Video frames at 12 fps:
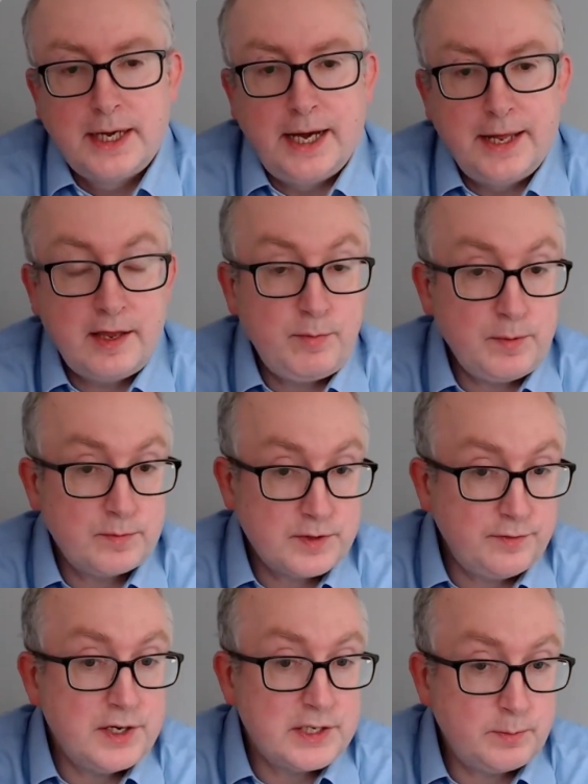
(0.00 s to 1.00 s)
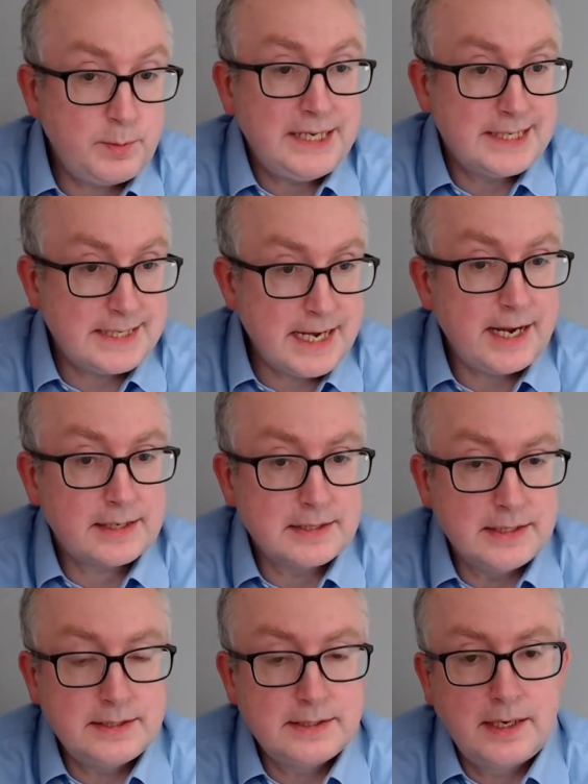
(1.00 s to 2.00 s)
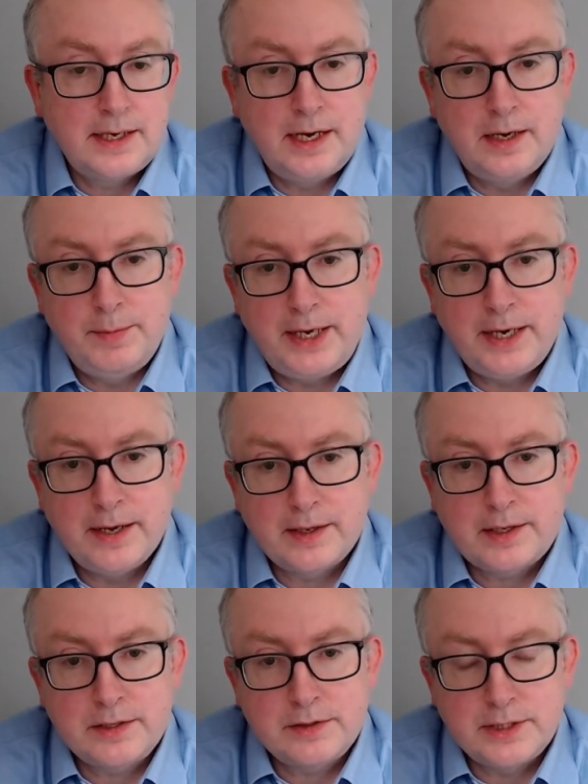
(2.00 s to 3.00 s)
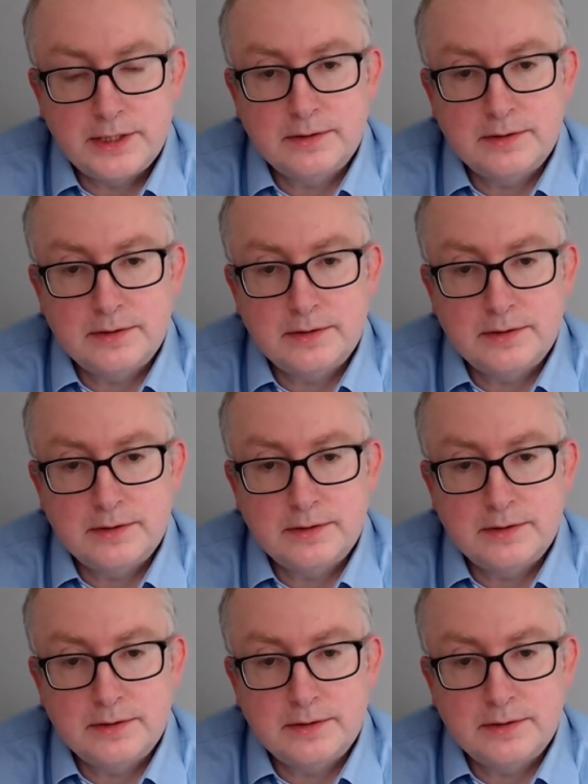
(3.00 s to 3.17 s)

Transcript: they've first been detected in other countries.